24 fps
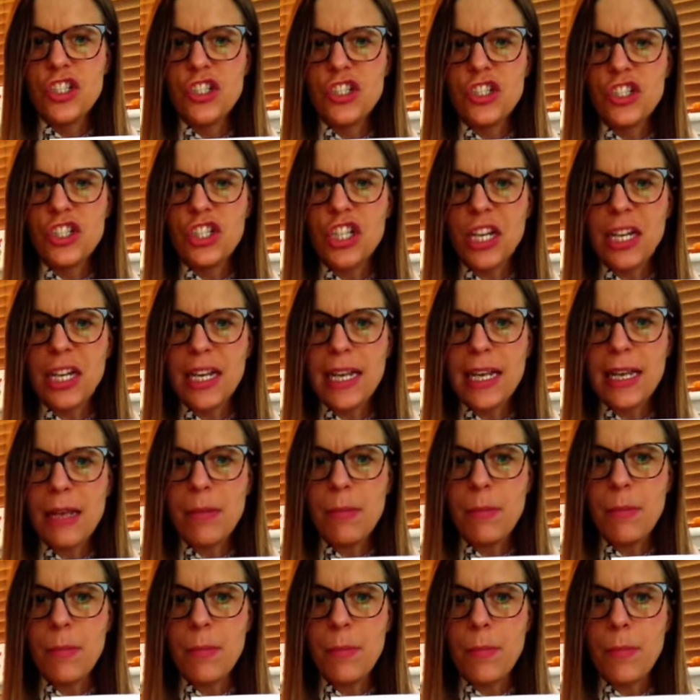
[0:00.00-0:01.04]

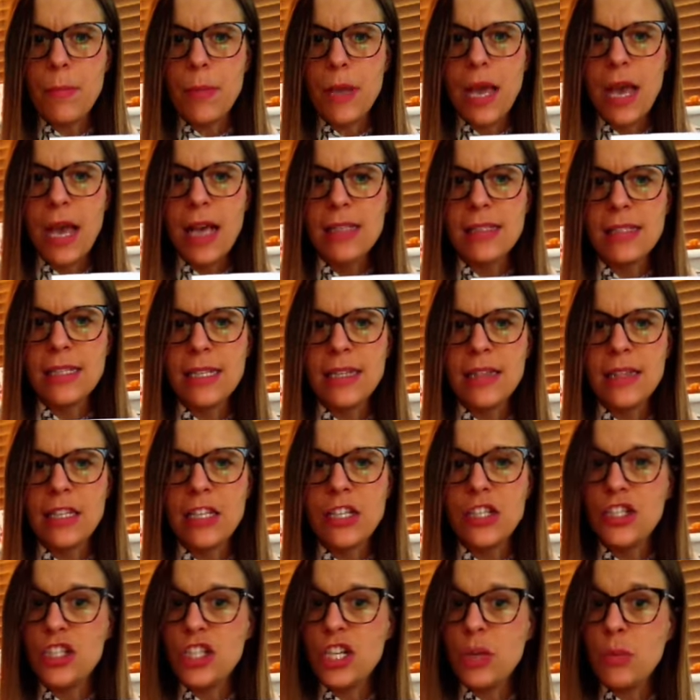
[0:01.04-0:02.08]
Gym, as in the
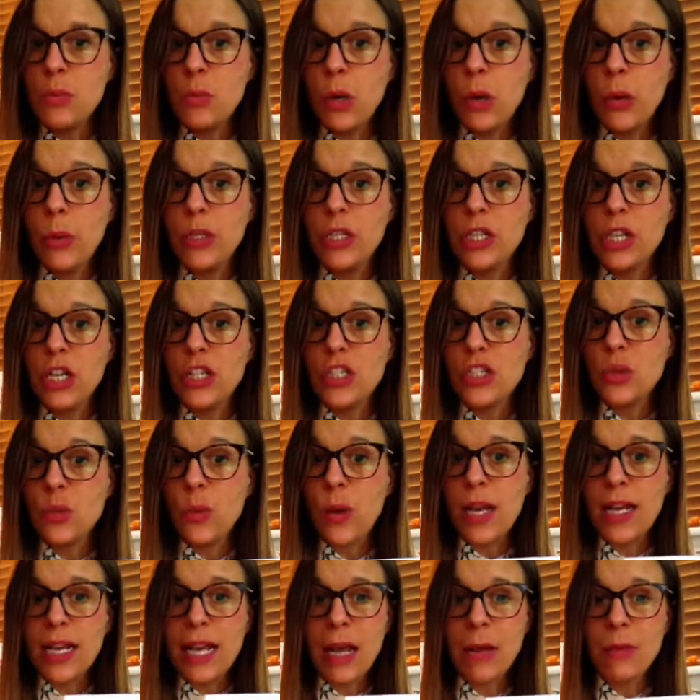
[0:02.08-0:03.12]
gym where we go to
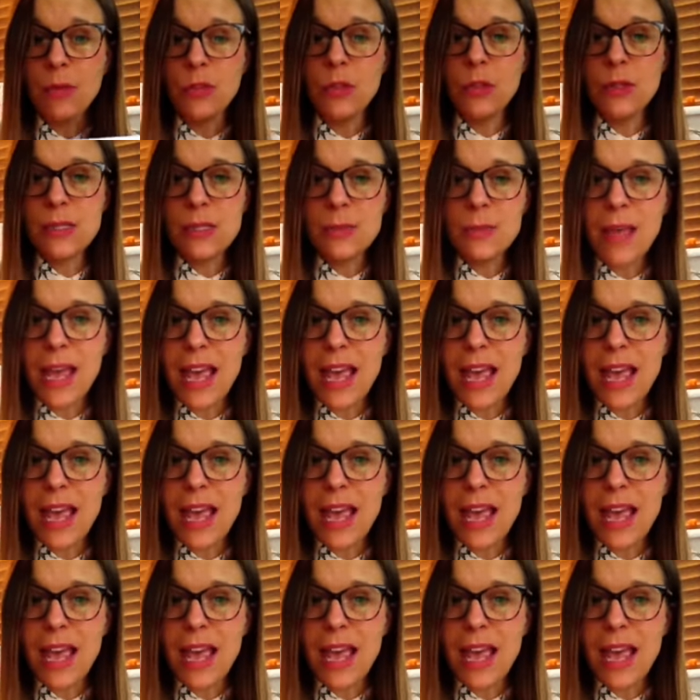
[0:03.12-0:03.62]
work out and do some